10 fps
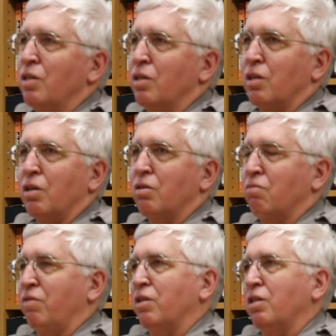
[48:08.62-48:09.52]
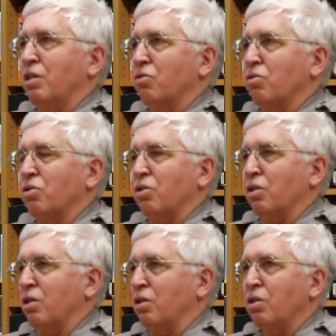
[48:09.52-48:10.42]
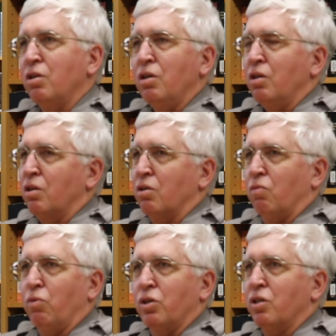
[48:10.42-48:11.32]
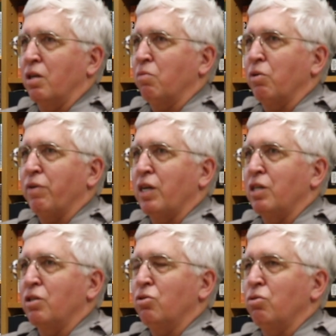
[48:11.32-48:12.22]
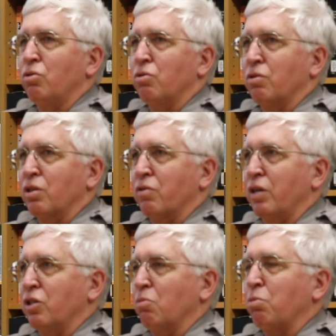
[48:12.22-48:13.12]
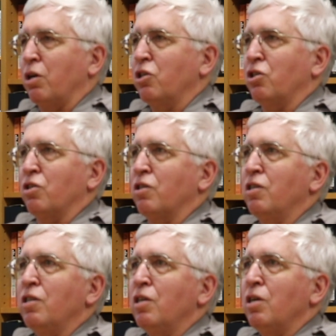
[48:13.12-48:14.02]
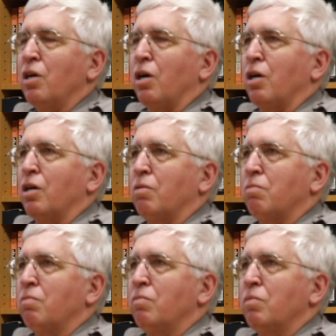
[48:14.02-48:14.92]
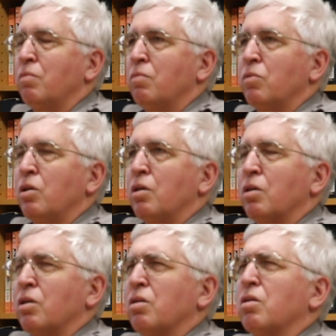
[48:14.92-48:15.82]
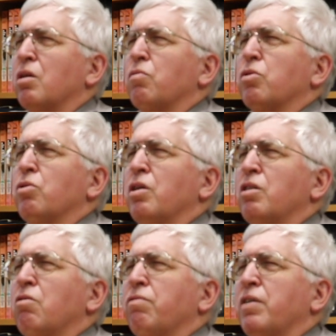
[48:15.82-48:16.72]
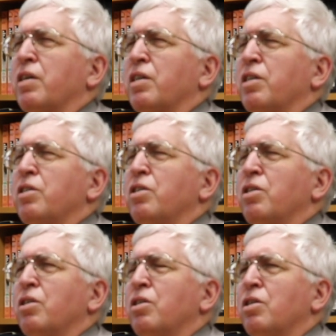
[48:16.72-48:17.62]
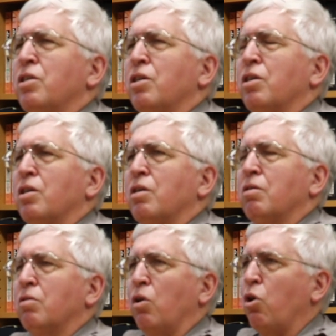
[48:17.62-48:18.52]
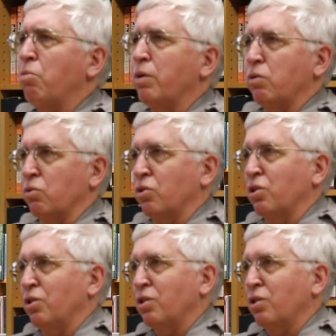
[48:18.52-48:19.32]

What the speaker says: Yeah, it's very interesting. One thing we ran into during the Great Depression, they were trying to find hobos,